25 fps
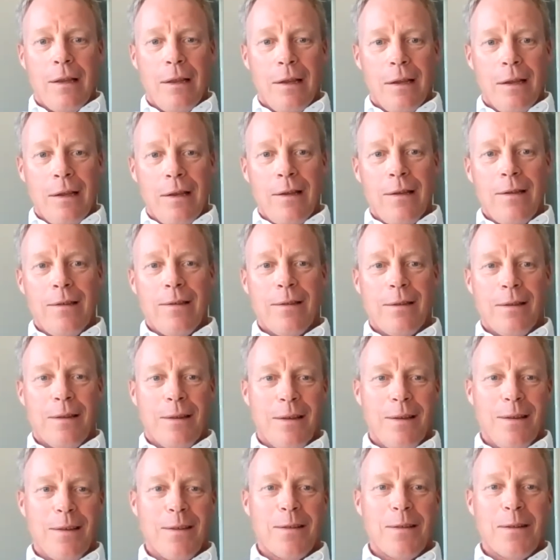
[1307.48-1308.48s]
these
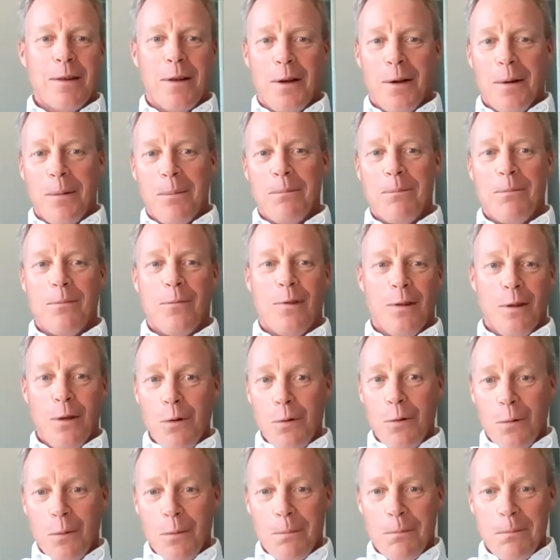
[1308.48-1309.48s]
things come to
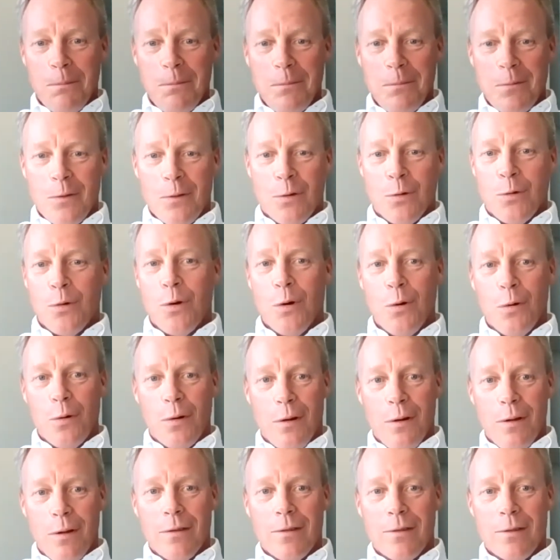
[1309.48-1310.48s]
you through
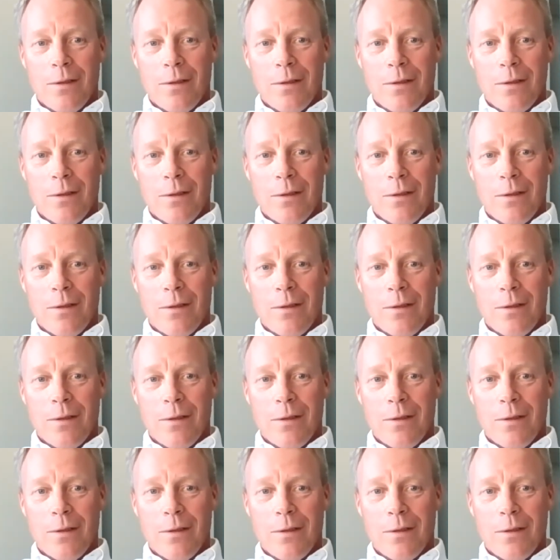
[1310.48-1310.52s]
Google.